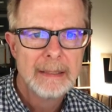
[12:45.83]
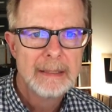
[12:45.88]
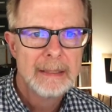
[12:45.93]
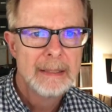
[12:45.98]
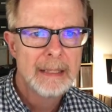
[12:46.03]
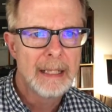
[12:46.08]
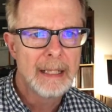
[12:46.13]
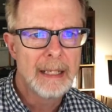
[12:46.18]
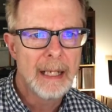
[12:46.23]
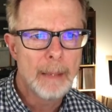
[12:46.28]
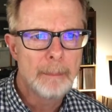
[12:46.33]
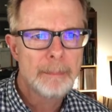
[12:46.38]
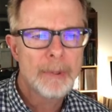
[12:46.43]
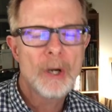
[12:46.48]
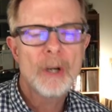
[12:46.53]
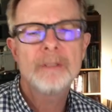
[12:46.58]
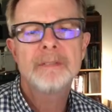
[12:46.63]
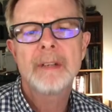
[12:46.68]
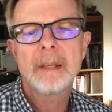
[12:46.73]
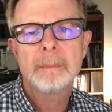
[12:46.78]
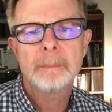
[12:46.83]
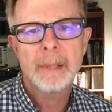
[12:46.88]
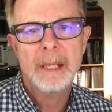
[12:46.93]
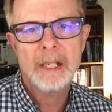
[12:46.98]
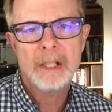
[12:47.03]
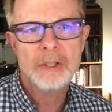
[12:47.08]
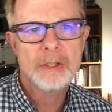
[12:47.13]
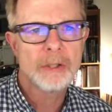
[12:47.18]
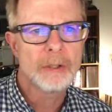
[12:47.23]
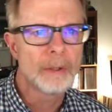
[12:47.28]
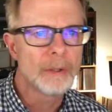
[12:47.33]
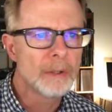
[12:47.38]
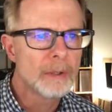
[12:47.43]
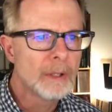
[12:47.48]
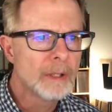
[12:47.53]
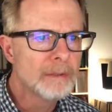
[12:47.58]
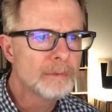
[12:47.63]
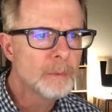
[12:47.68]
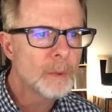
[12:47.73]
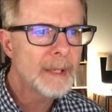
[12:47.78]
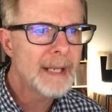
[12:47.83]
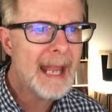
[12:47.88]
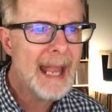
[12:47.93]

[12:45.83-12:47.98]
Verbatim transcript: Uh, a perfect picture of what